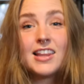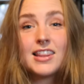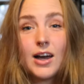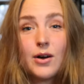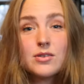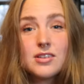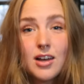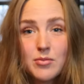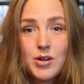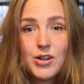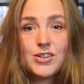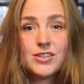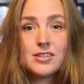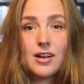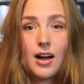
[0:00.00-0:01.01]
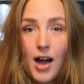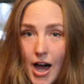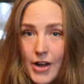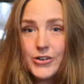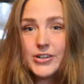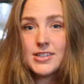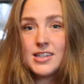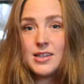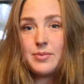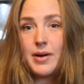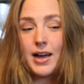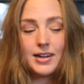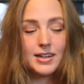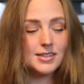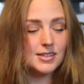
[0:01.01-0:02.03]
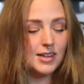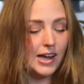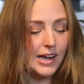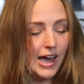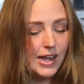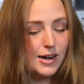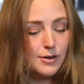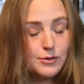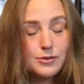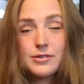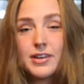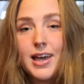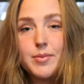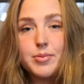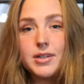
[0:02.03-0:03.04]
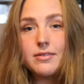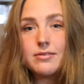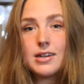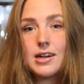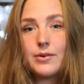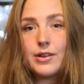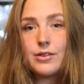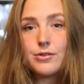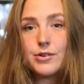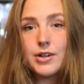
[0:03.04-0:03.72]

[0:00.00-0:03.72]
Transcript: That was almost 100 seed packets. I kind of can't believe that I went